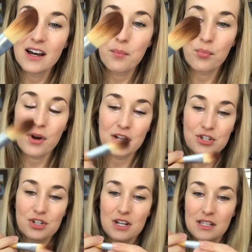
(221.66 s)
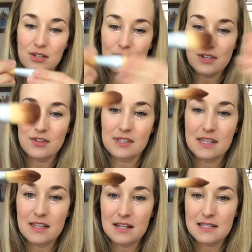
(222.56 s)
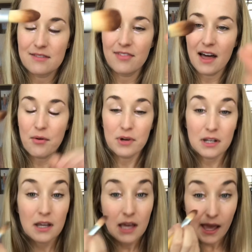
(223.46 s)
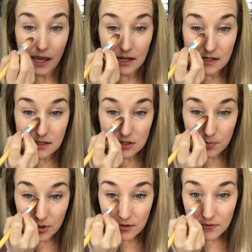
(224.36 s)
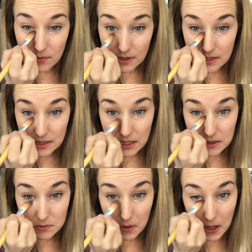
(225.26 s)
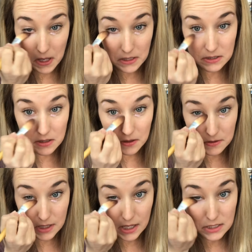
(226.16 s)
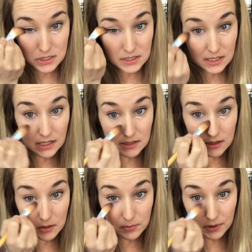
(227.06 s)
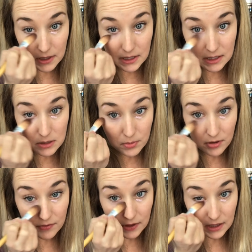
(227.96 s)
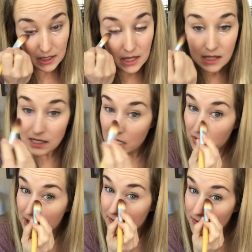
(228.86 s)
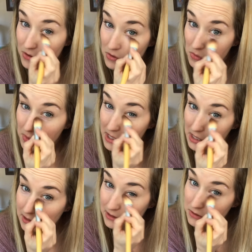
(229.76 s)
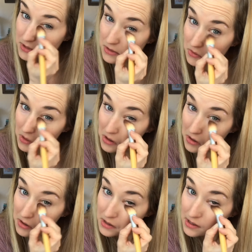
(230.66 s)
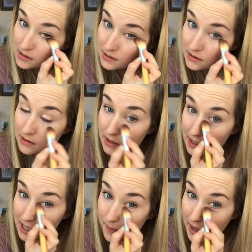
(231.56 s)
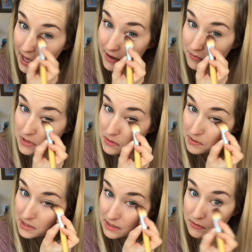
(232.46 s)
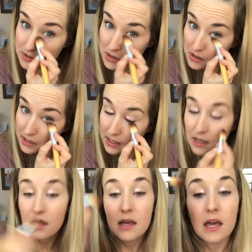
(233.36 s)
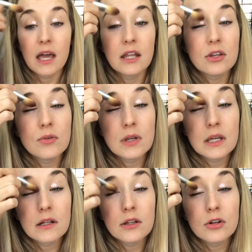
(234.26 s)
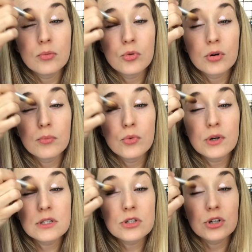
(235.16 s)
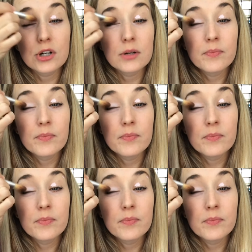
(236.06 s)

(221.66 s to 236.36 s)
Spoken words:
brush. So you can see that it's a flat one, and it's perfect because it gets right into those edges, and it's gonna blend perfectly. Now, if you wait a little too long, like I may have just because I was talking, and you need a little more moisture,